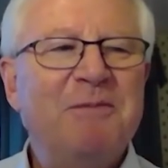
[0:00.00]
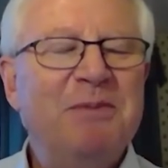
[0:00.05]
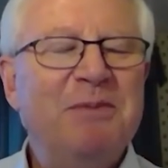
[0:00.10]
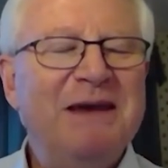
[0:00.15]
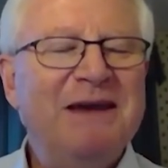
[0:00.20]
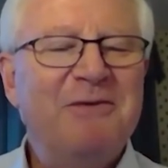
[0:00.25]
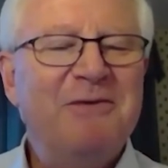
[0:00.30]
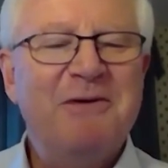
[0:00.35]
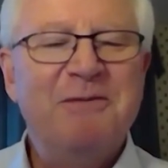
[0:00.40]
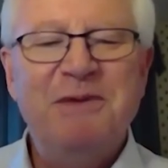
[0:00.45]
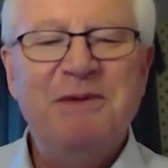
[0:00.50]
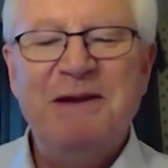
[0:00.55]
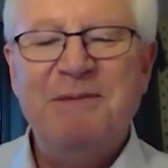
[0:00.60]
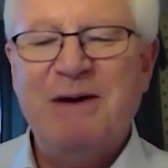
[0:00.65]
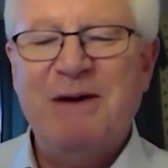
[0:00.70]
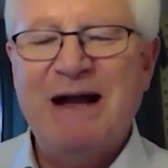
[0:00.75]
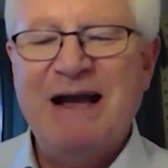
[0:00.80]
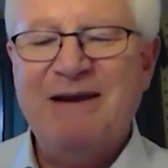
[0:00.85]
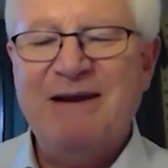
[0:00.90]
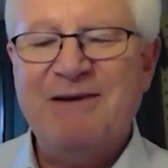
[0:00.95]
a B or a B
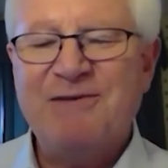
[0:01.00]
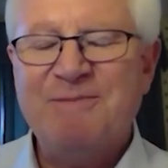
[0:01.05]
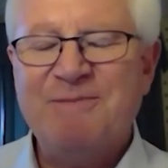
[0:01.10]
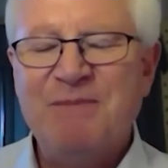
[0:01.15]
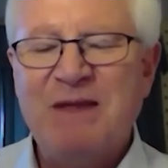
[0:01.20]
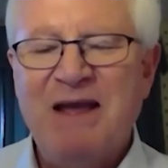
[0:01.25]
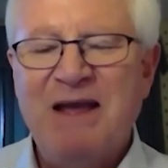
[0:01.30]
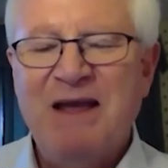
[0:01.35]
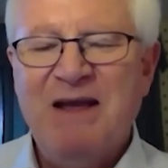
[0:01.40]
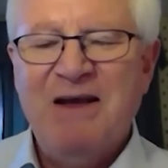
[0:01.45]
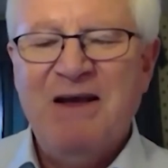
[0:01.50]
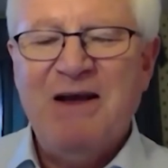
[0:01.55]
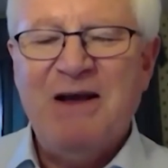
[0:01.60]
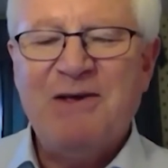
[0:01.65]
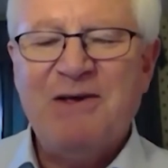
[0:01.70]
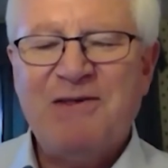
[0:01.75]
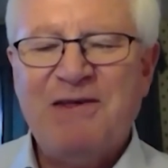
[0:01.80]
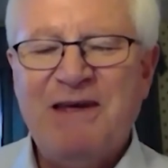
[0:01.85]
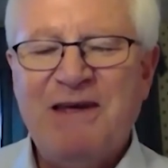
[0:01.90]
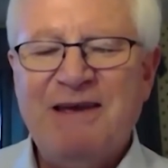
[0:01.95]
minus.
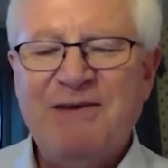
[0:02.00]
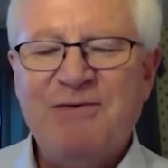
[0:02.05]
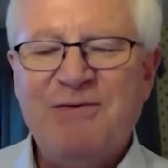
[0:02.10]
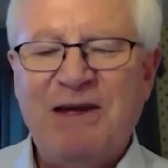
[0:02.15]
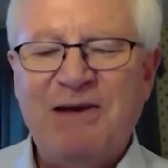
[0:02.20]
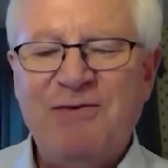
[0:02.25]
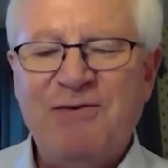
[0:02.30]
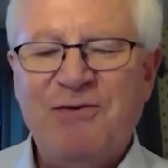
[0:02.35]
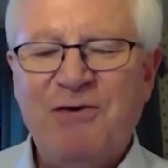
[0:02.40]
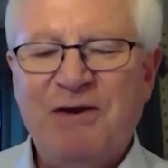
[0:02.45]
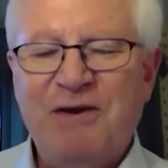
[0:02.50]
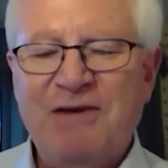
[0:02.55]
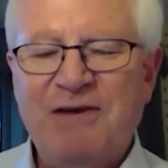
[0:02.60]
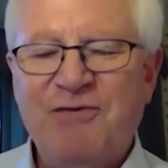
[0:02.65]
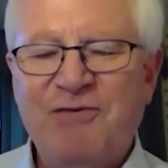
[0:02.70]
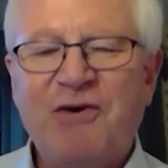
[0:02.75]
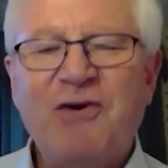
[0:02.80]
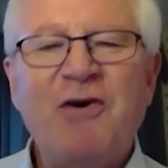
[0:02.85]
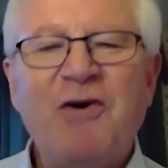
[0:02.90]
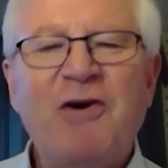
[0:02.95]
I'll say is is your
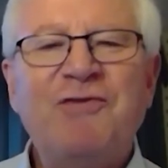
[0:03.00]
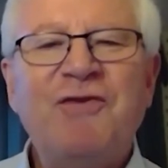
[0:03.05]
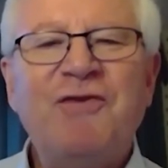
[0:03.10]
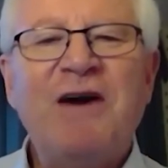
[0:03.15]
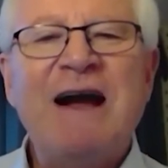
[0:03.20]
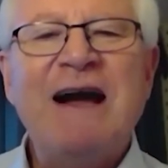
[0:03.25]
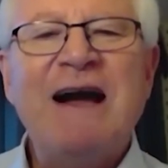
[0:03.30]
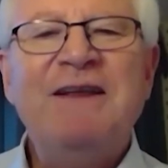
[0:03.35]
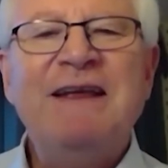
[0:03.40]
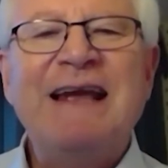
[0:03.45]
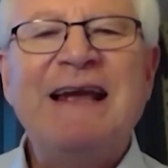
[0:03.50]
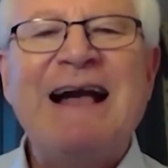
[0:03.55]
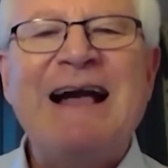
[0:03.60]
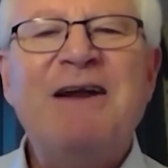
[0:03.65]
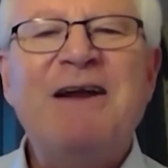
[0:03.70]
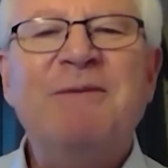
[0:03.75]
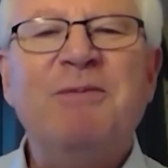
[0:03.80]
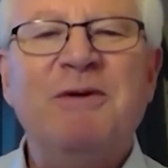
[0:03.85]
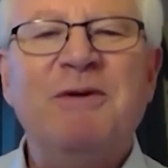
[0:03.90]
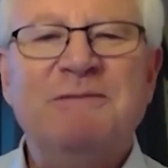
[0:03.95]
is your culture highly
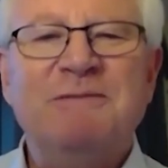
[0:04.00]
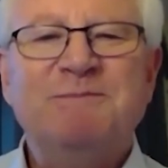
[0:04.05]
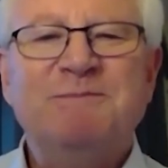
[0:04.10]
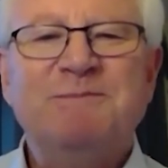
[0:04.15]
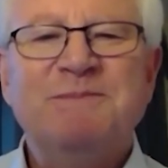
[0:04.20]
accountable?